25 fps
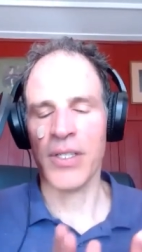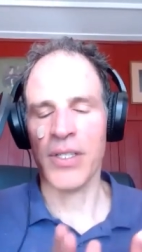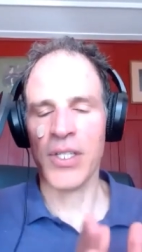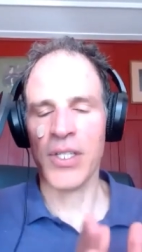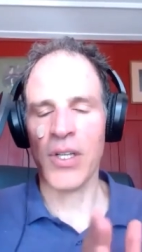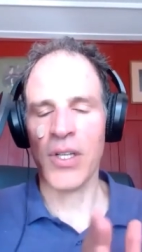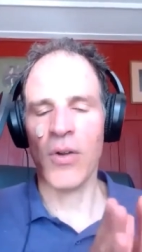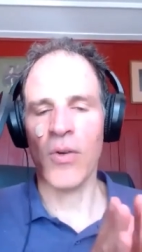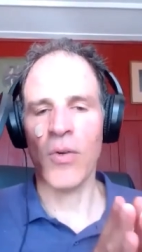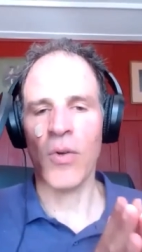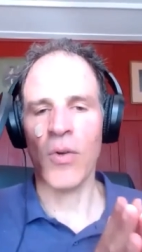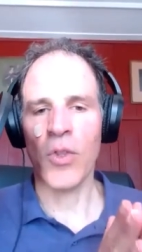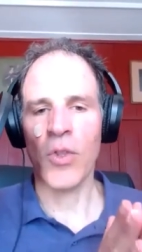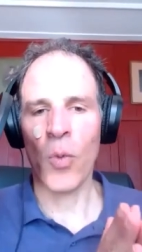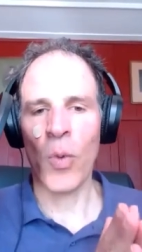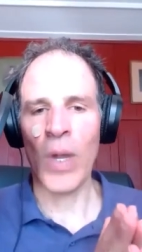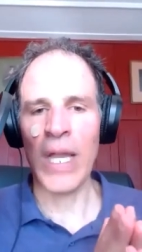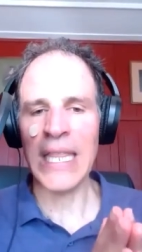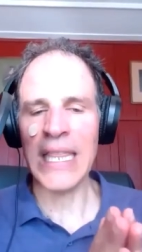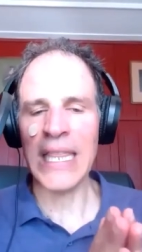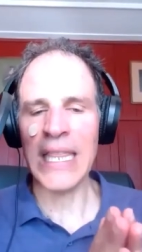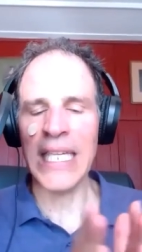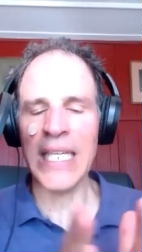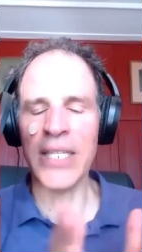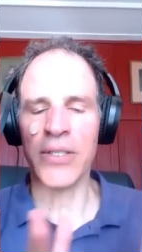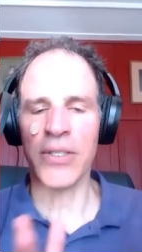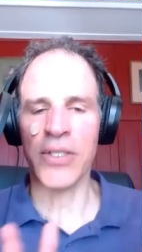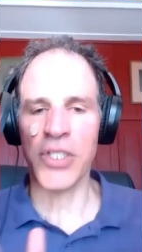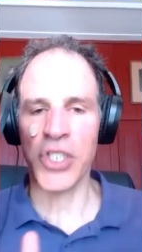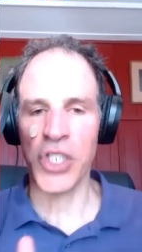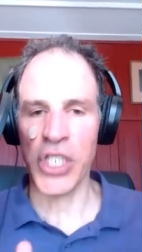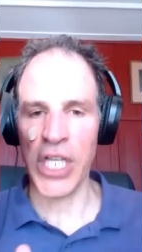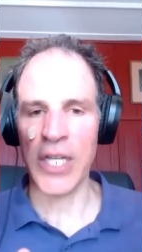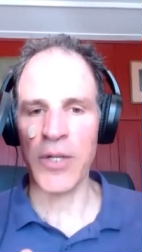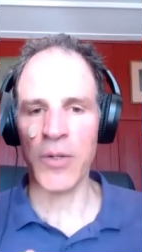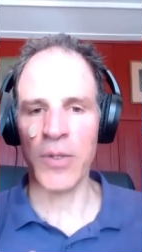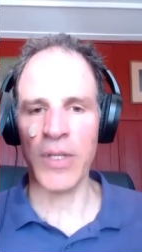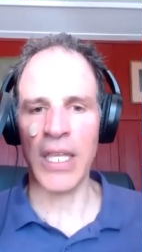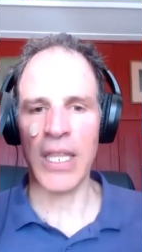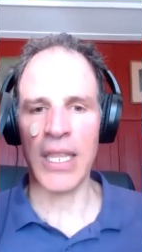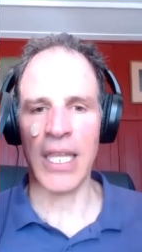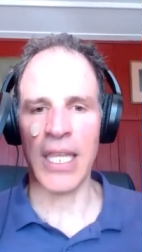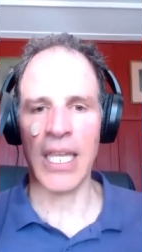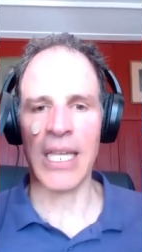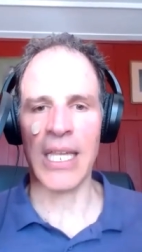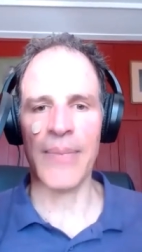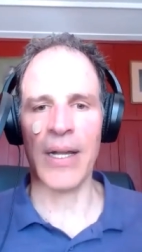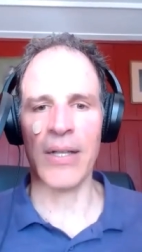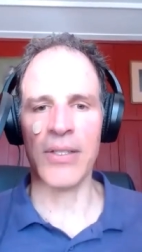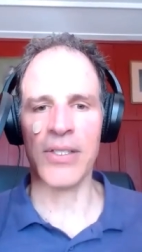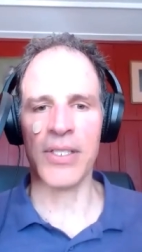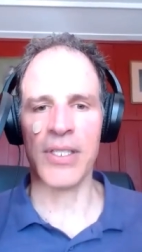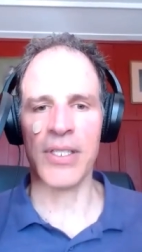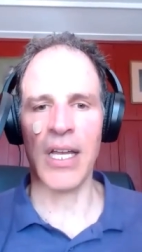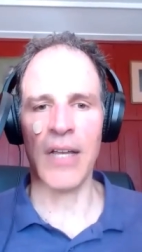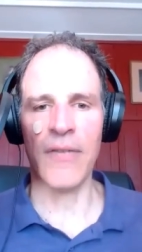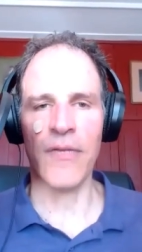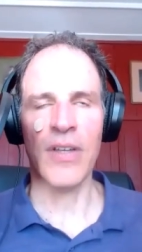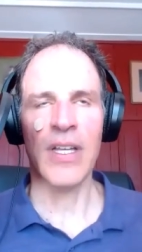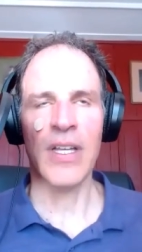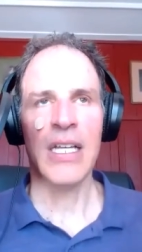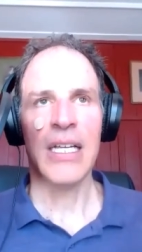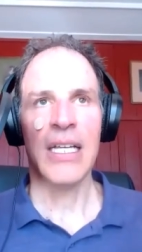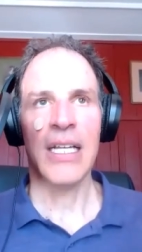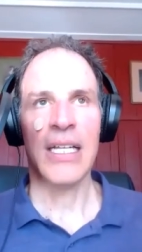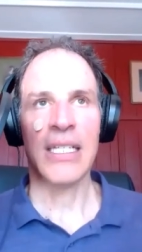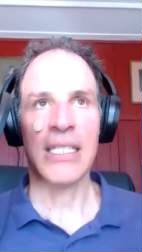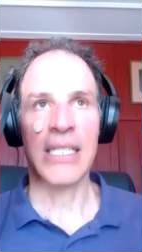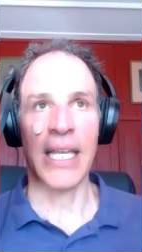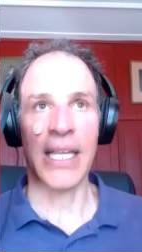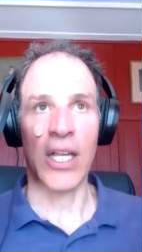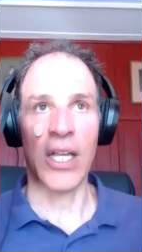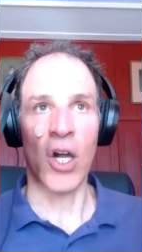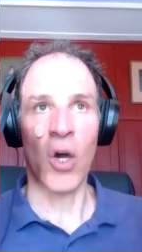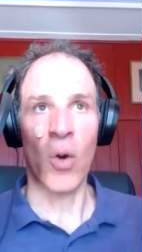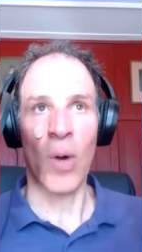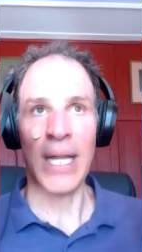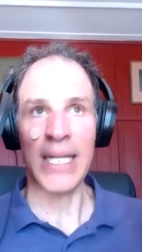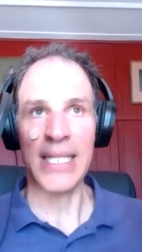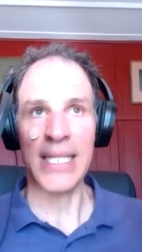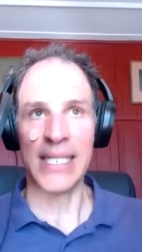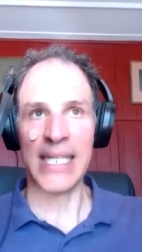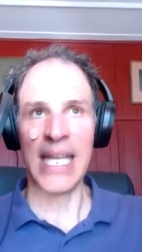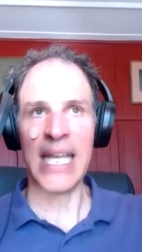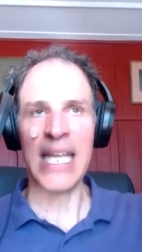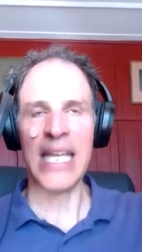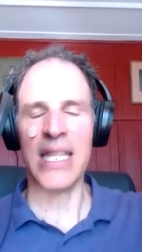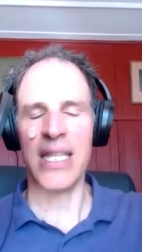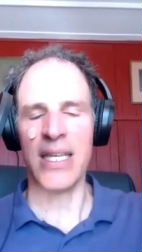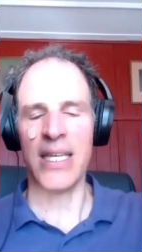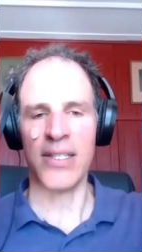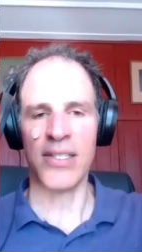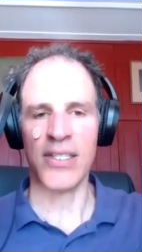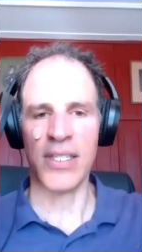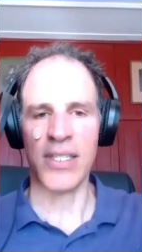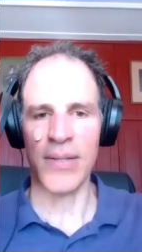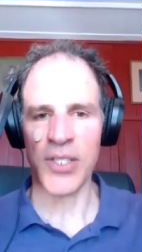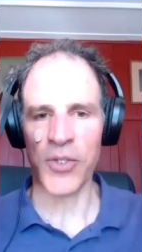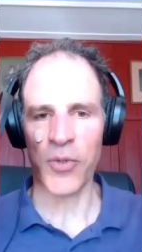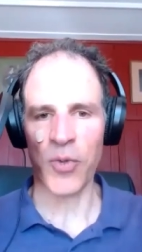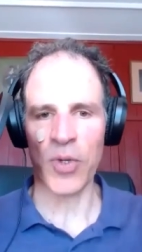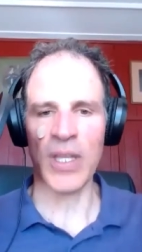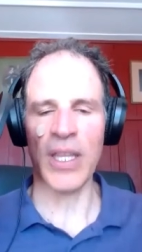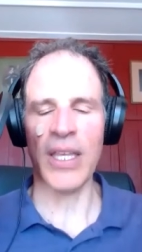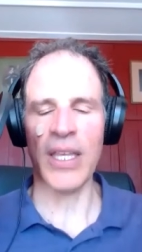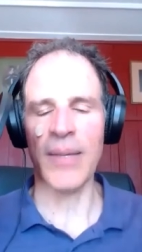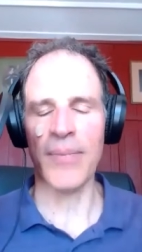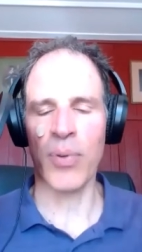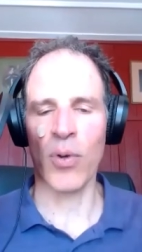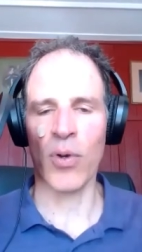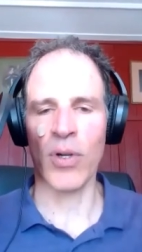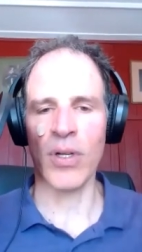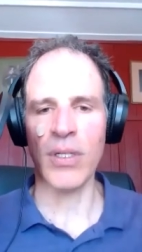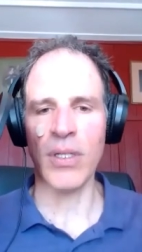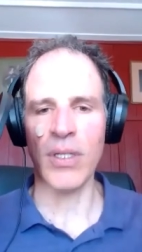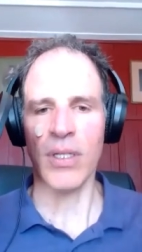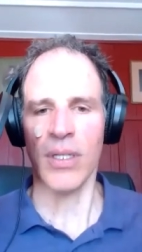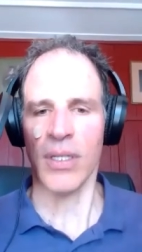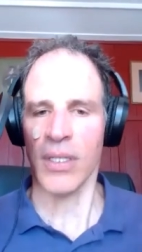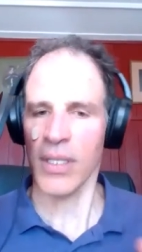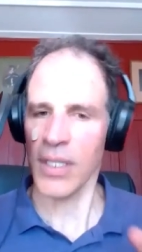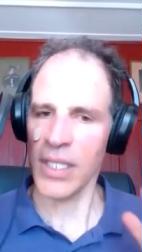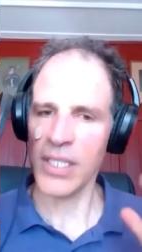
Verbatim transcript: So the way leaders generally think about stuff is like, oh, I say this, it's really important.